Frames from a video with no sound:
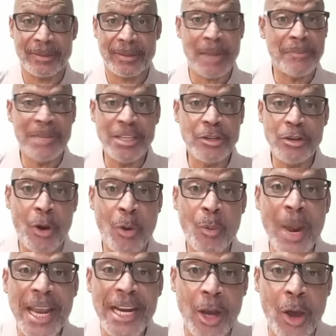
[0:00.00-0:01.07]
That means you don't
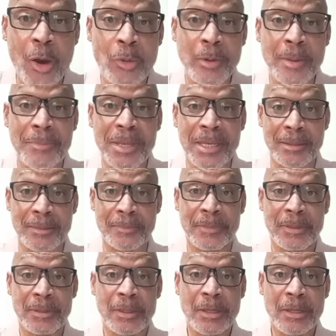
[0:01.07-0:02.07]
wait long to beat him.